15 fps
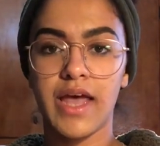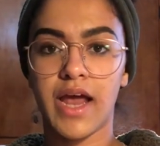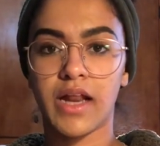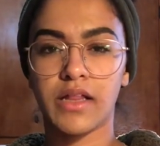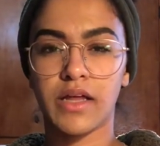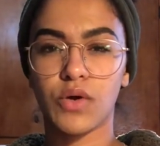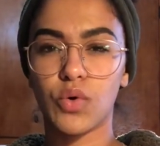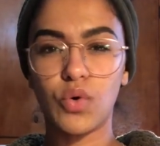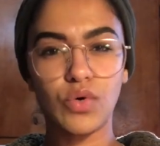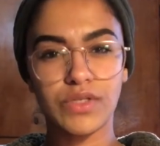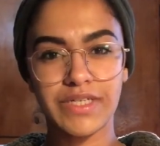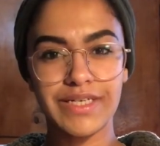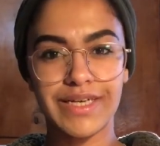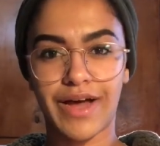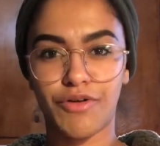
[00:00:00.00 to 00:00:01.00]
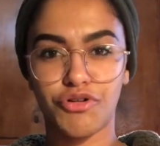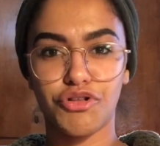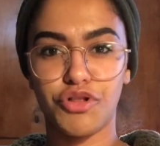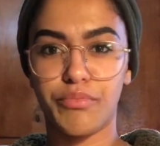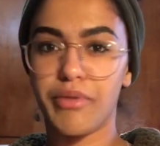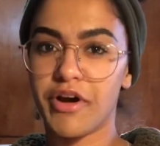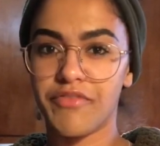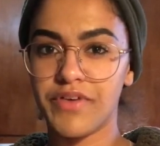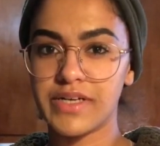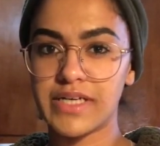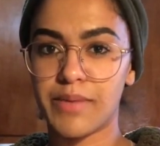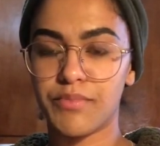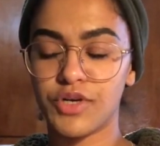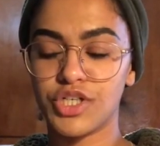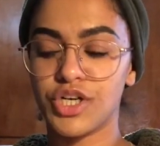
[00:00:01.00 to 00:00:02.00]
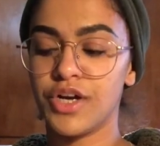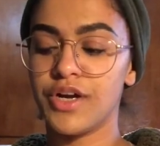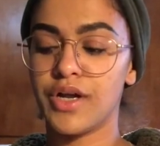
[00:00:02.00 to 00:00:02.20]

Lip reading: and it cools it down to the perfect temperature,